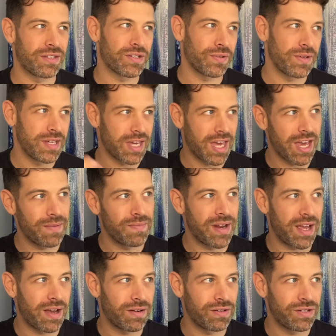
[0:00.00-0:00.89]
So he came
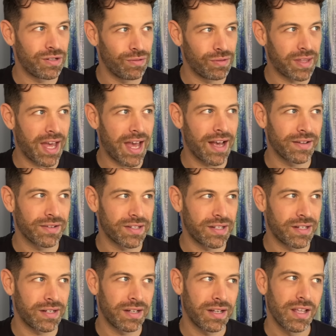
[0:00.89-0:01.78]
down
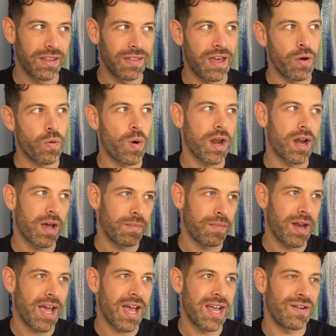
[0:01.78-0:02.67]
2,000. They went up
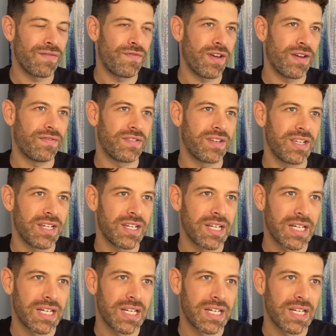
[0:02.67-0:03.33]
950.